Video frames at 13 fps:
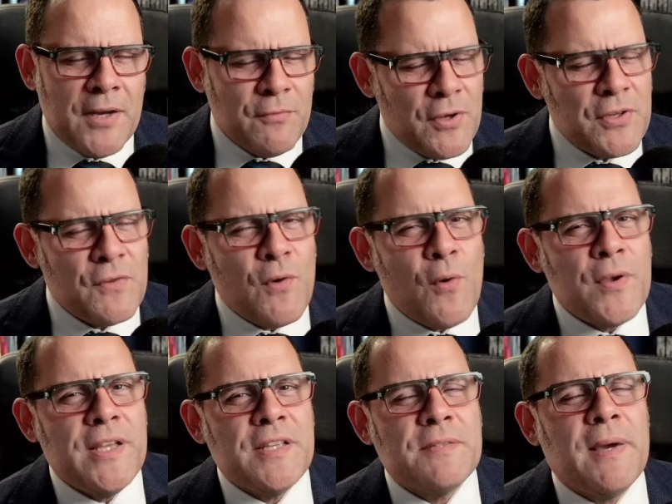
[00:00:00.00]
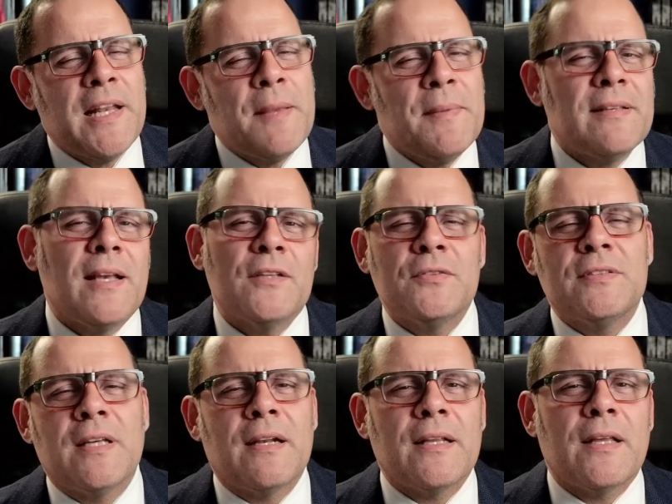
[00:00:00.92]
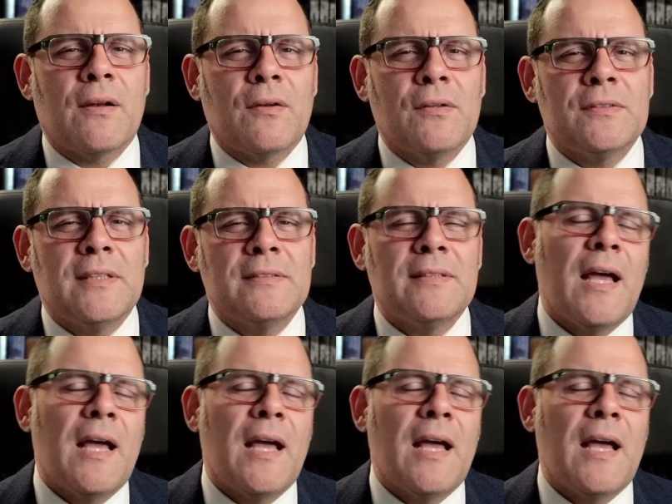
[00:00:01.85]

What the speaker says: My Royal Rogues, my name is Jesus Enrique Rosas.